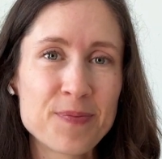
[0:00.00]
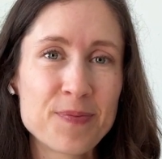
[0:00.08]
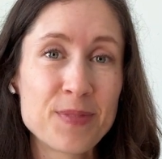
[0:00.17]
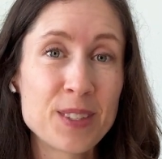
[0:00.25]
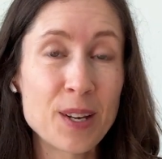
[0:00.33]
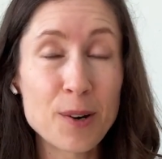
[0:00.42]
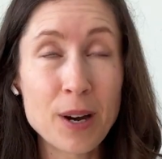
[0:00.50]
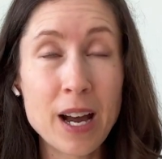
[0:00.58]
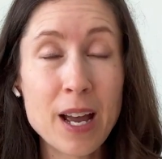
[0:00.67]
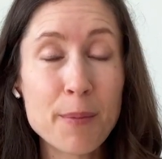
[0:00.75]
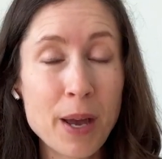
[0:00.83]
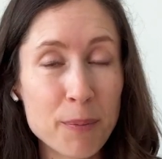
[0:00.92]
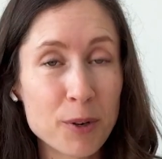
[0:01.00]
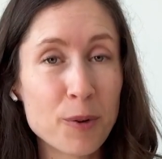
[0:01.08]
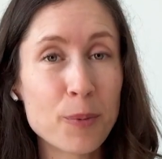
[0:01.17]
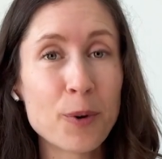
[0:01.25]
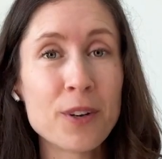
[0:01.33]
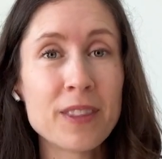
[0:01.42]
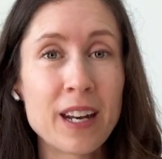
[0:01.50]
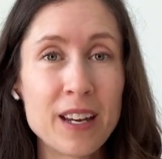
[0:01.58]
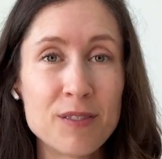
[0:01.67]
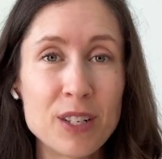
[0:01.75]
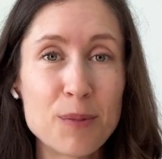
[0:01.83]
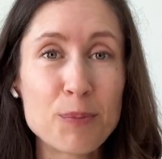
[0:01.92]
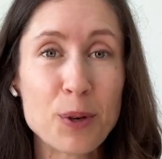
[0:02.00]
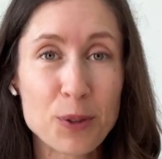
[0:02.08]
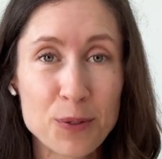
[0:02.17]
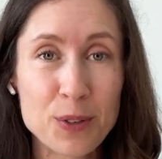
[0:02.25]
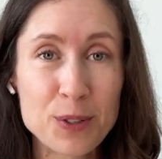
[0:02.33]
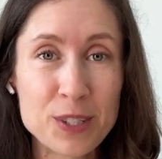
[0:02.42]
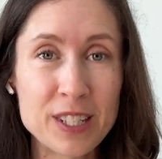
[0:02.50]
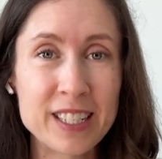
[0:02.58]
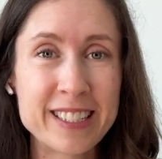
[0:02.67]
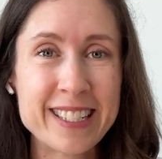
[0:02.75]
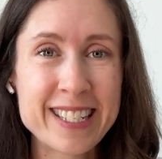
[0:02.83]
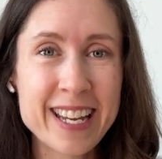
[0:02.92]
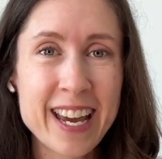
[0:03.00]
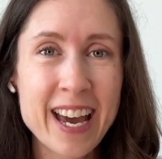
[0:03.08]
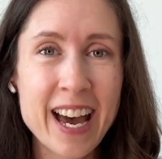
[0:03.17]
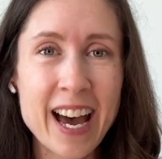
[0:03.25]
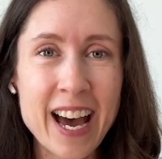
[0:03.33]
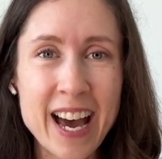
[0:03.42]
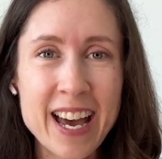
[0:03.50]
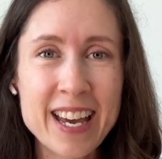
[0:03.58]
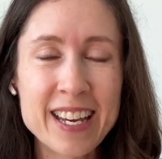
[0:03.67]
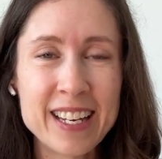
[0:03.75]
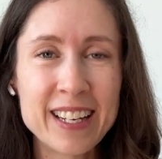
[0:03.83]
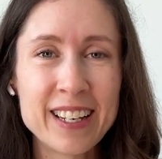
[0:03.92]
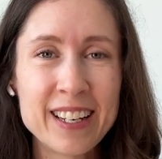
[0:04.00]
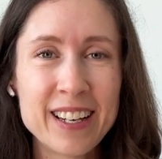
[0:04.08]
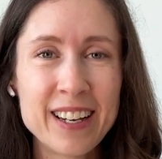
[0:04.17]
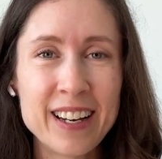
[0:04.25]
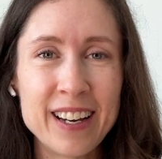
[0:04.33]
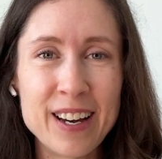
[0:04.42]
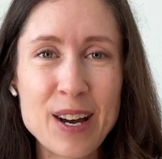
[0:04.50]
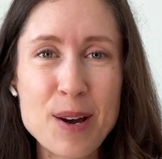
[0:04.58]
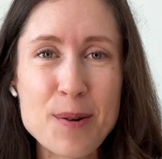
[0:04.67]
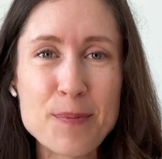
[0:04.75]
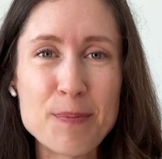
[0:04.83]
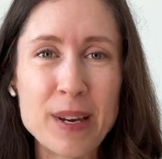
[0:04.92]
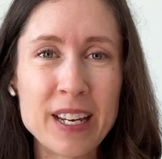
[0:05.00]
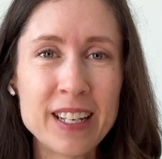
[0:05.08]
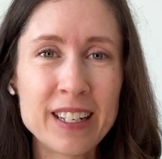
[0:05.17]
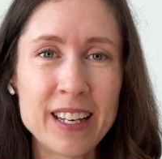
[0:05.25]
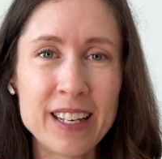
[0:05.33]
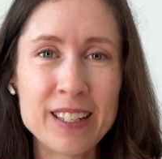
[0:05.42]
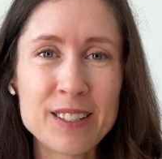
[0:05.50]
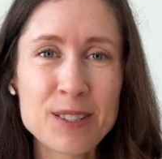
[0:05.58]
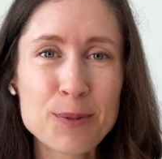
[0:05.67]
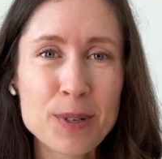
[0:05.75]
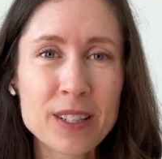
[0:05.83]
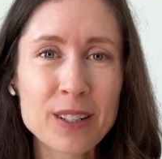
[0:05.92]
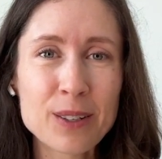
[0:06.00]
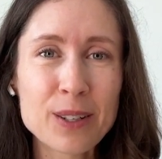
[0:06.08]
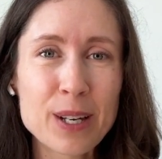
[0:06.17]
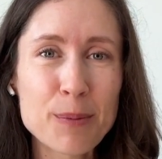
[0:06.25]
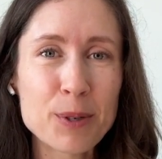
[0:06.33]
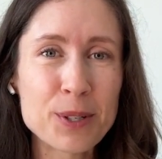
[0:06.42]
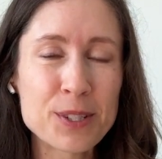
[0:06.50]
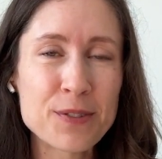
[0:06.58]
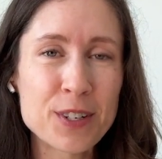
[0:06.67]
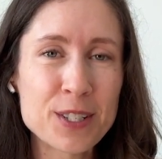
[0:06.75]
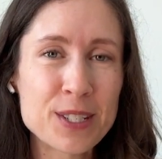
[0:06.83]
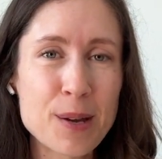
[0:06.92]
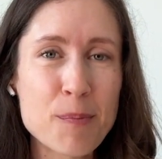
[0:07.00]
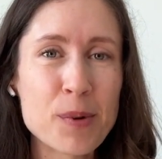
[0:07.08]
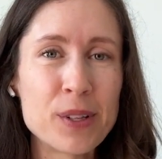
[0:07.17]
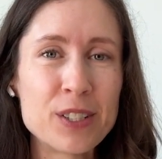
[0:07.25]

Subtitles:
So I am happy to report that I've done both of those things. I made a sweet little label. It's very simple.